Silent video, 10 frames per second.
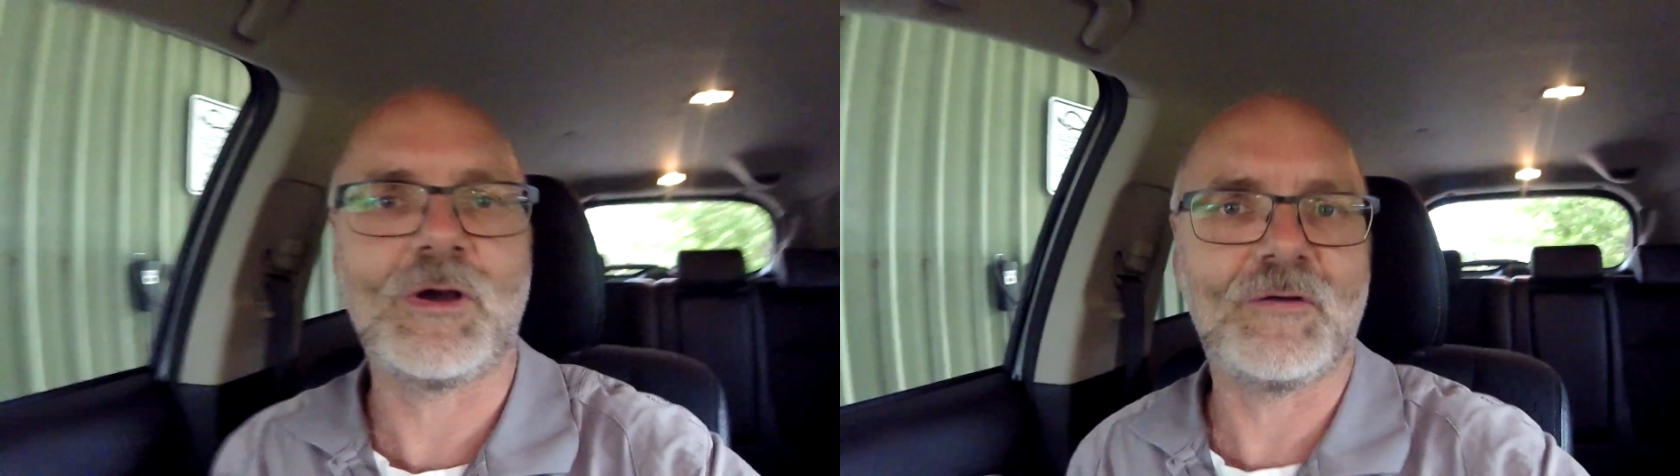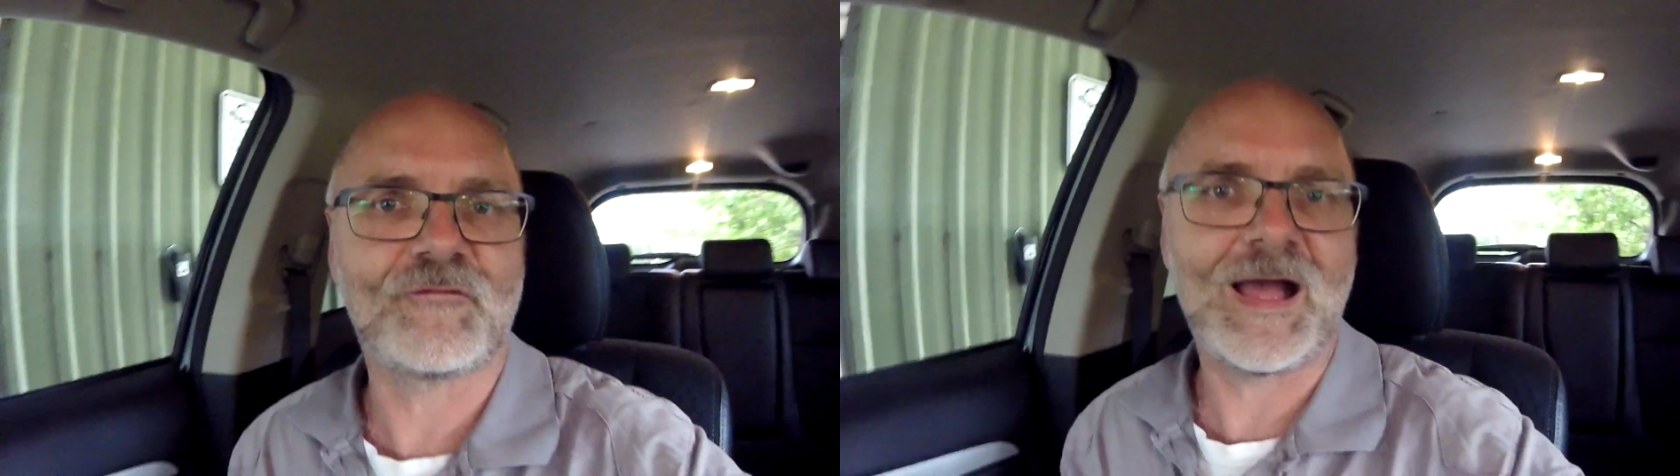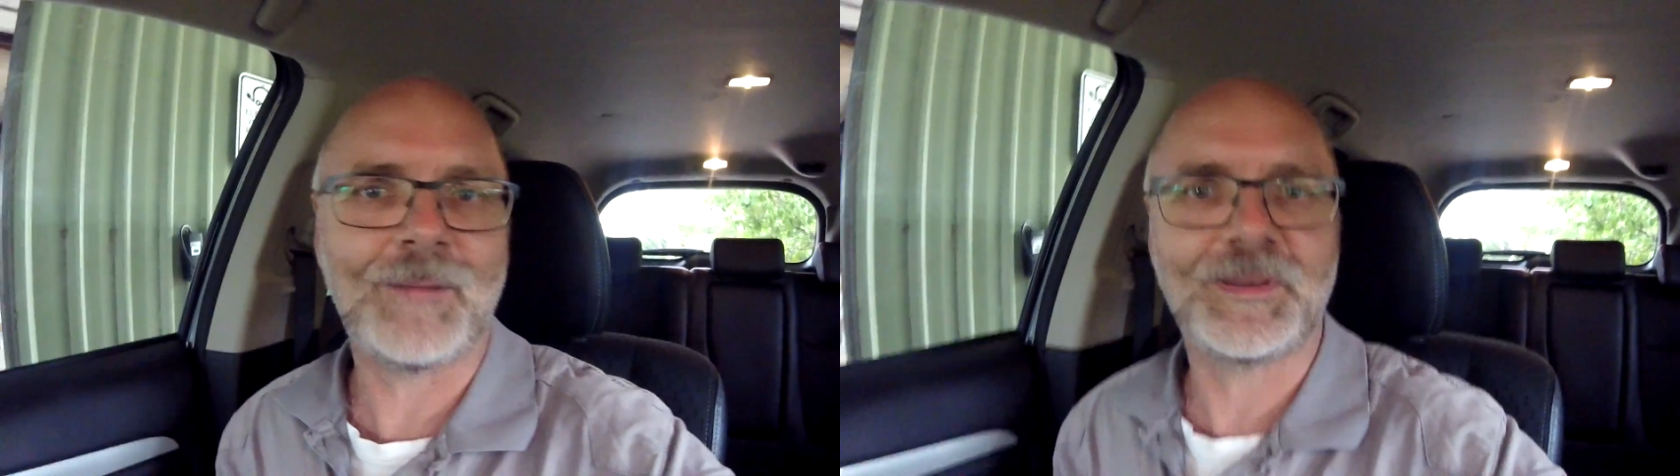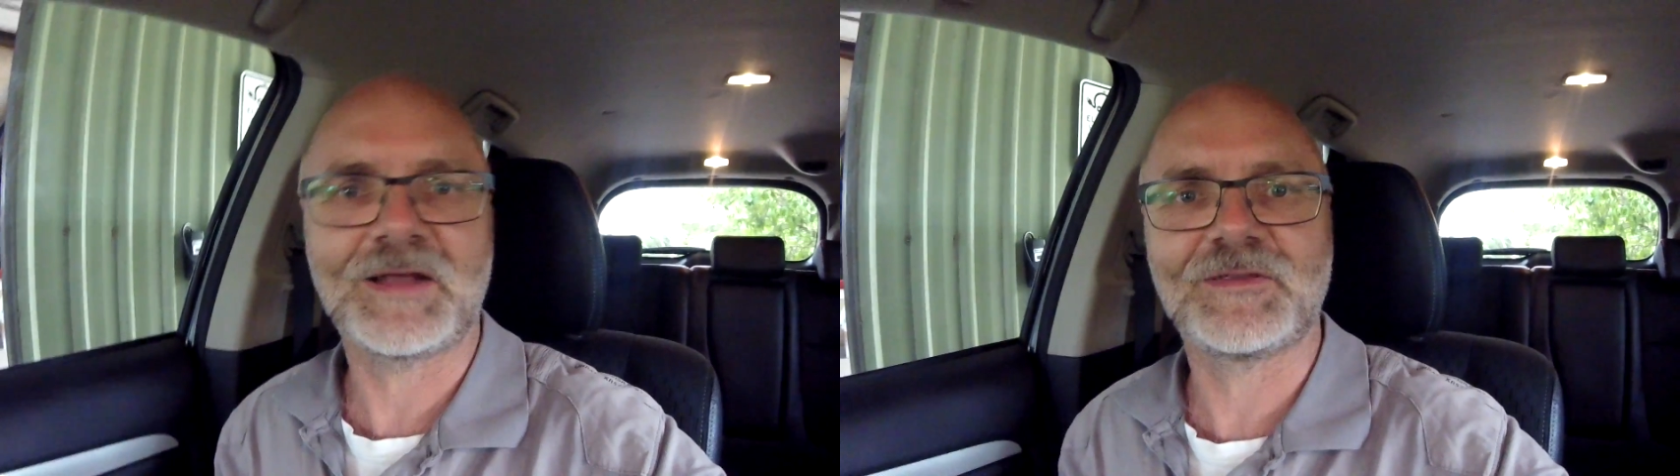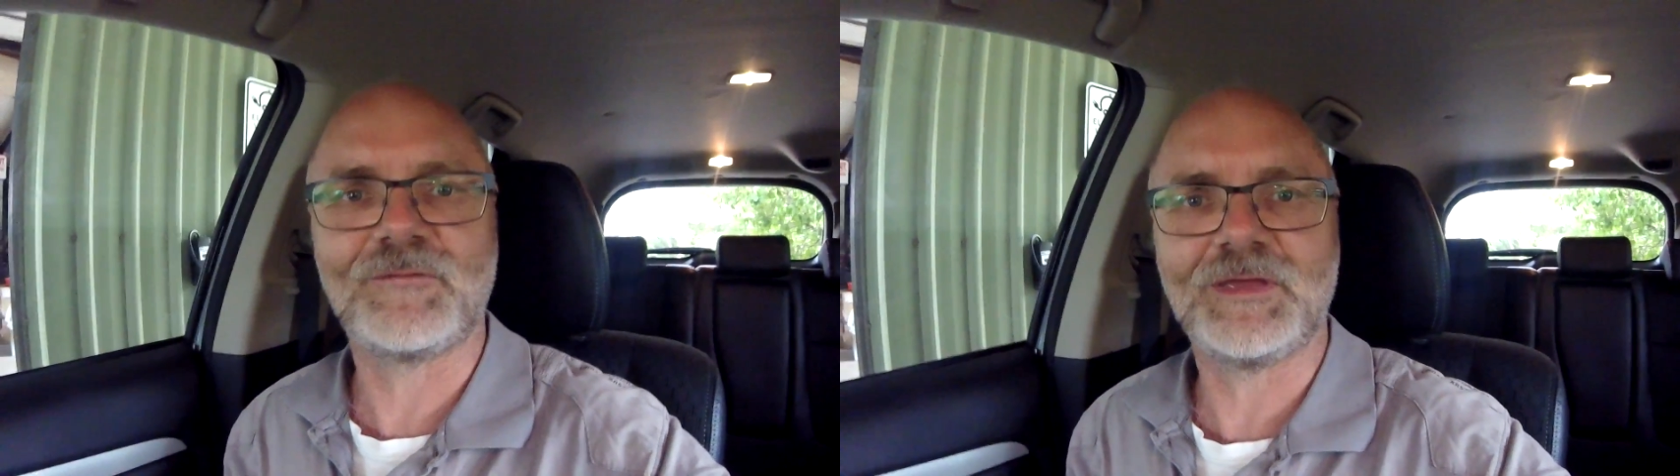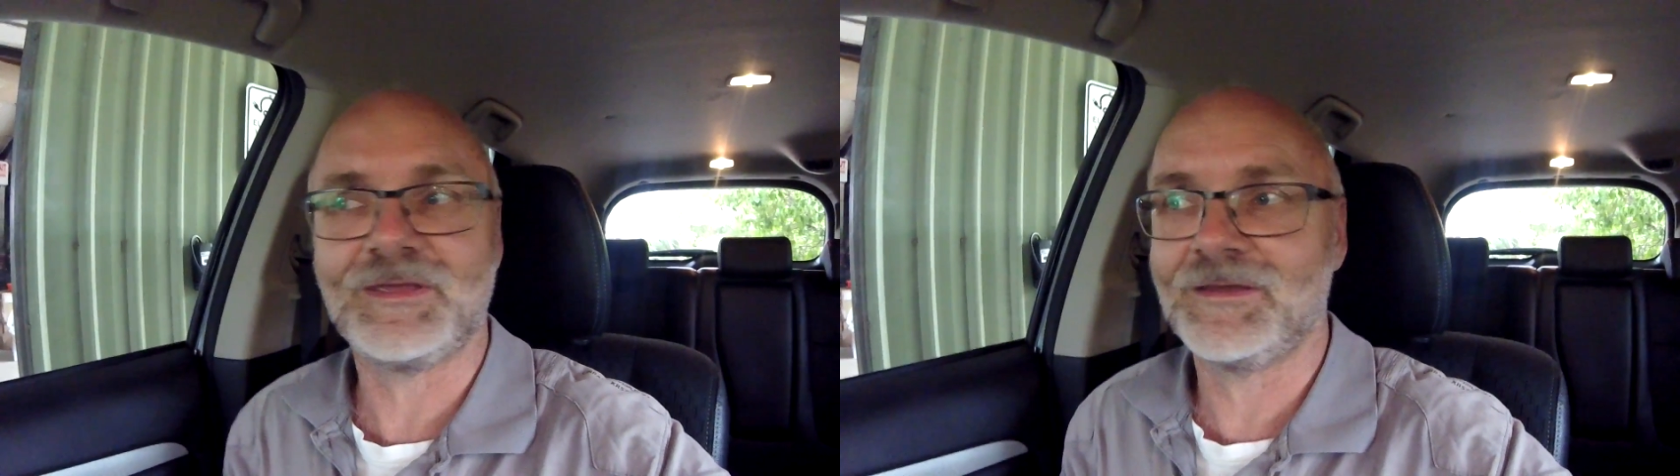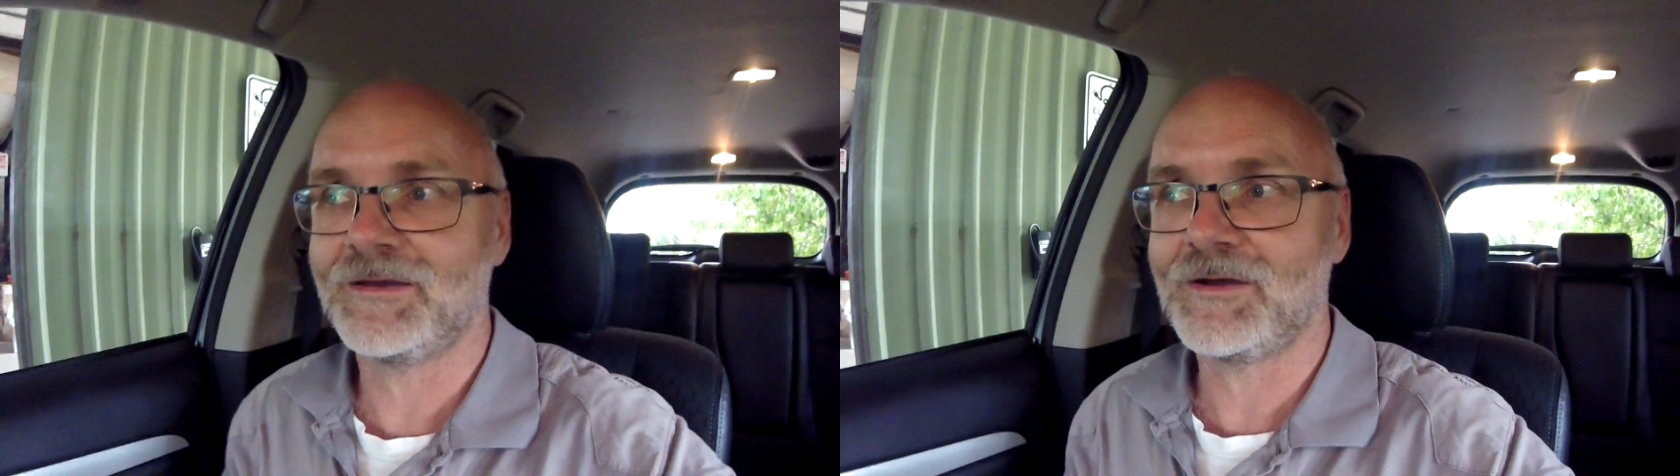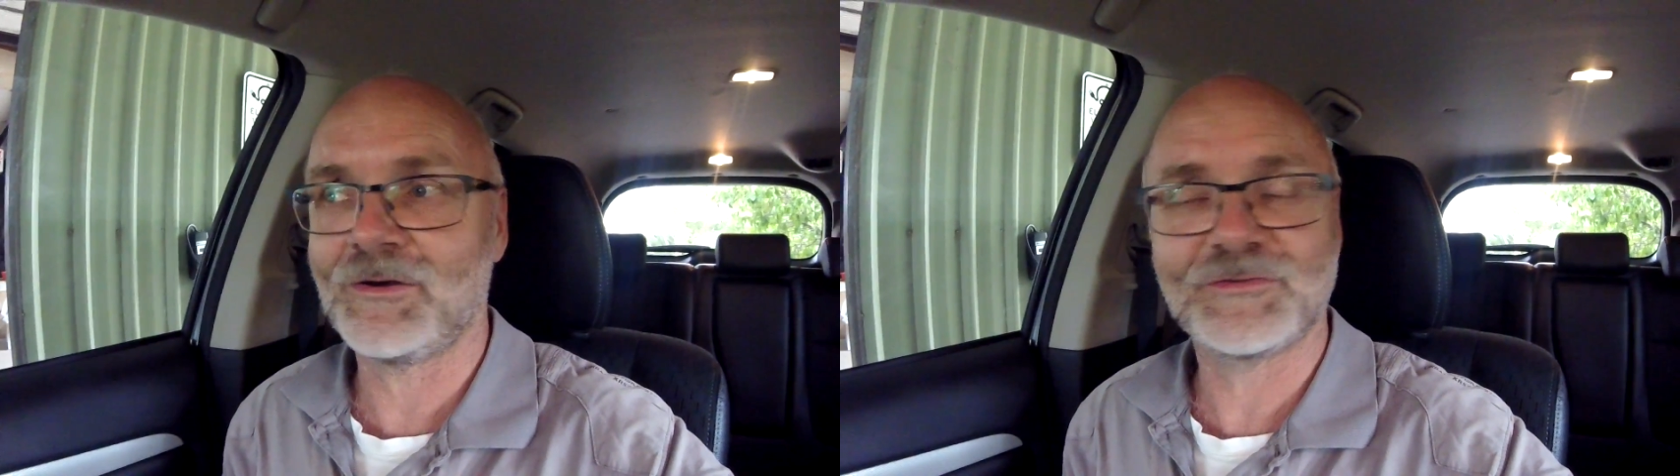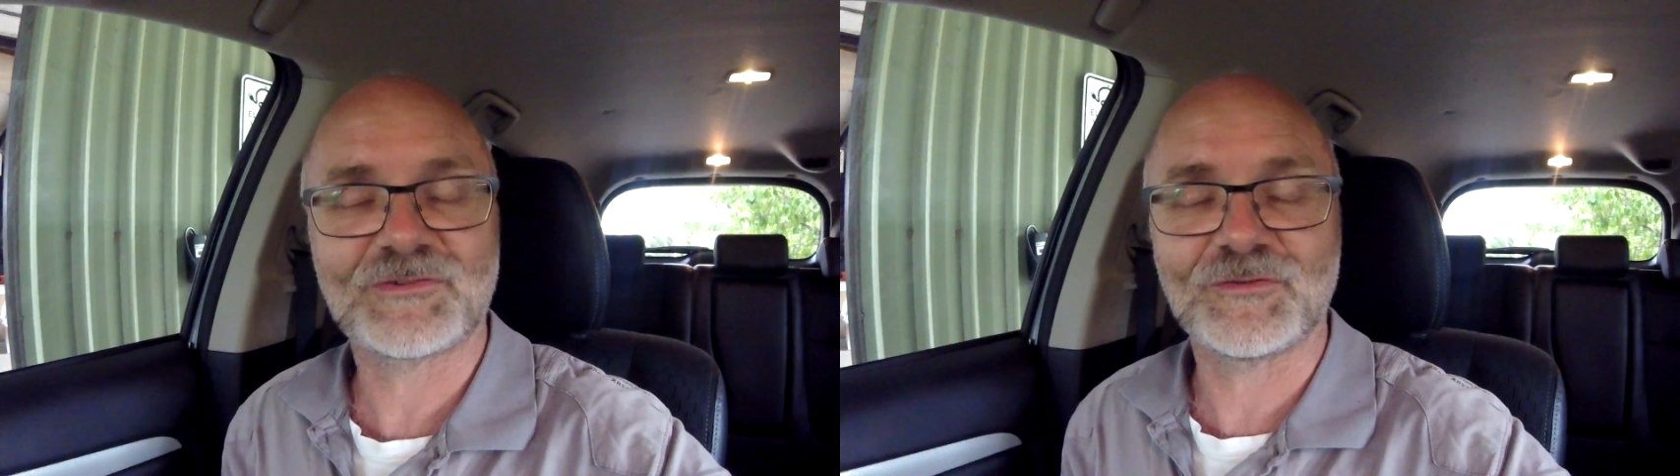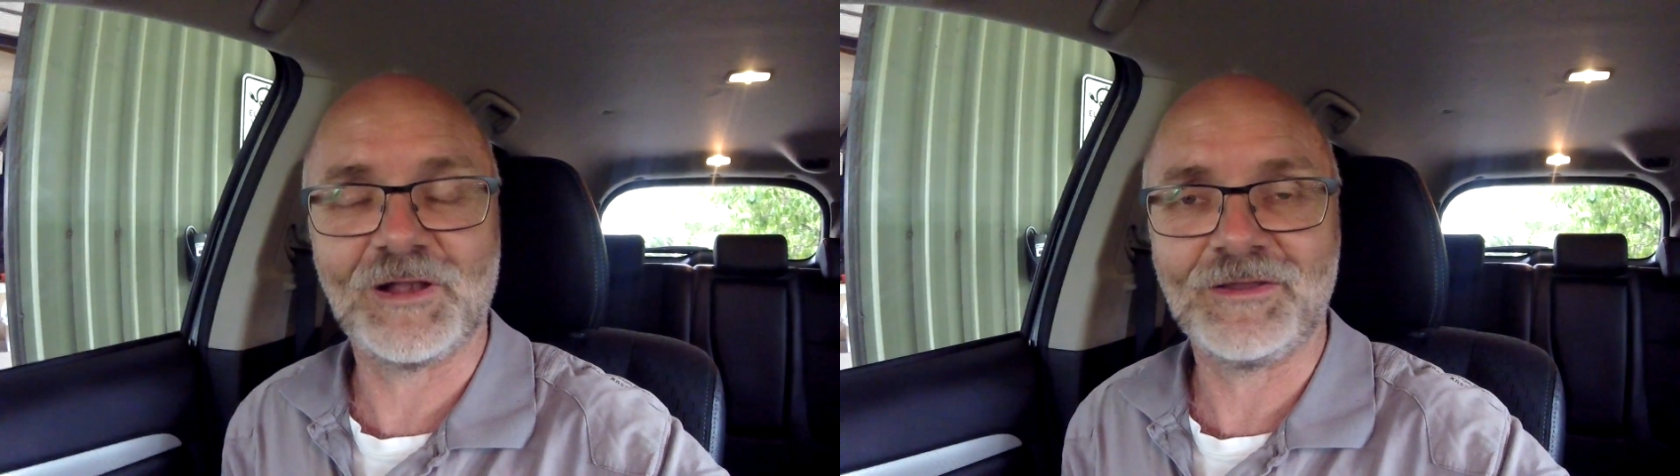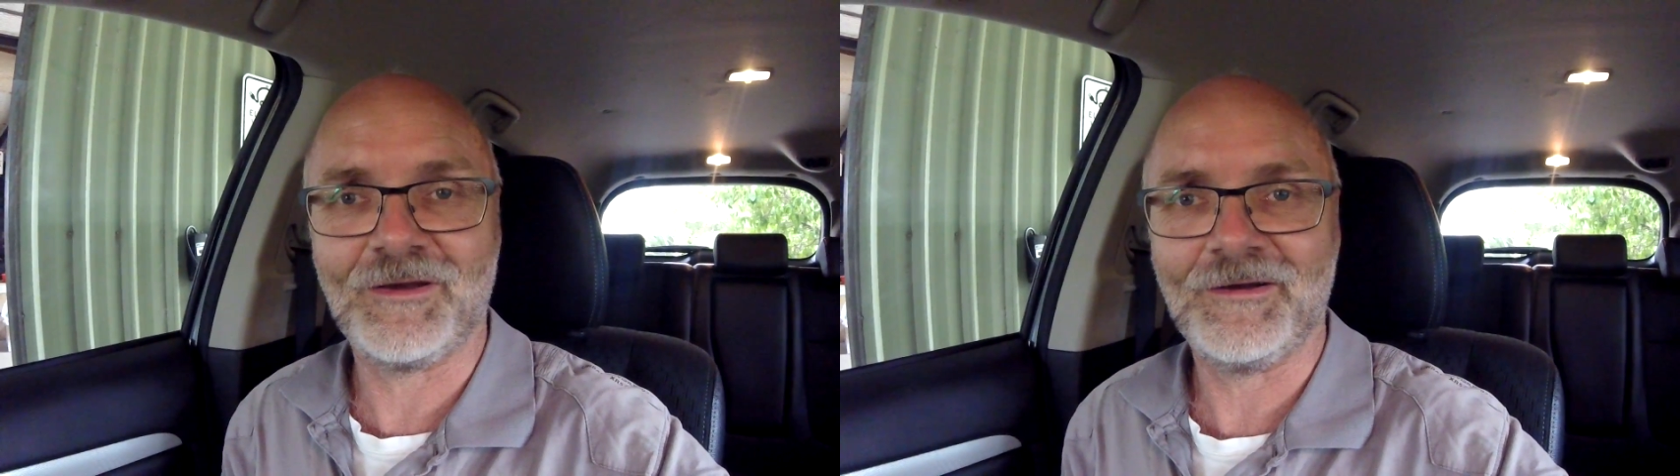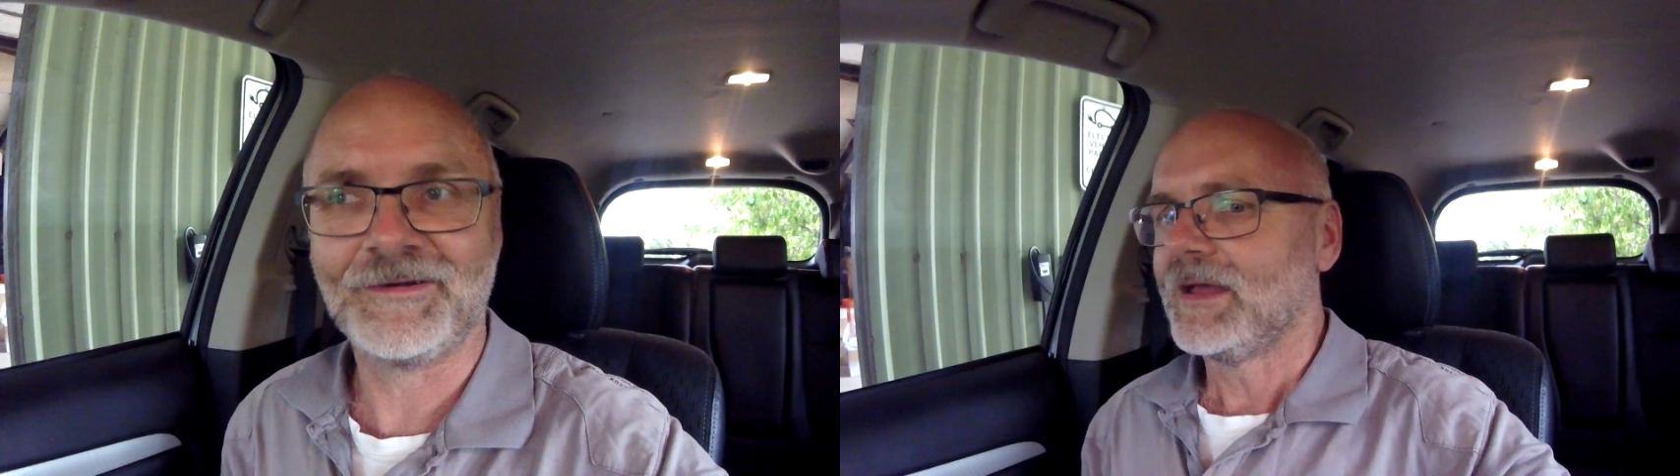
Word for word: of Unplugged TV Australia.